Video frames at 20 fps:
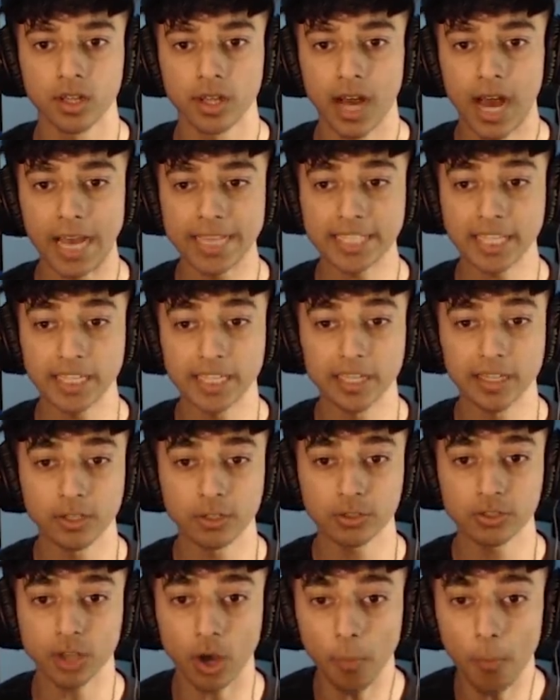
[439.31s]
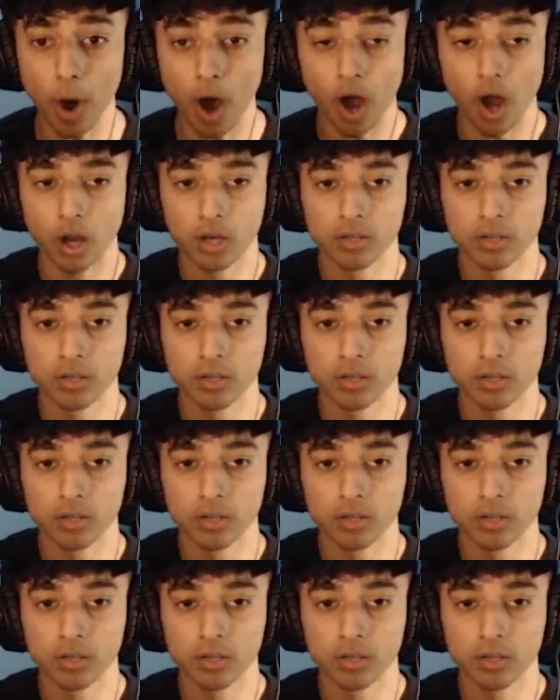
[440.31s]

I can hear someone.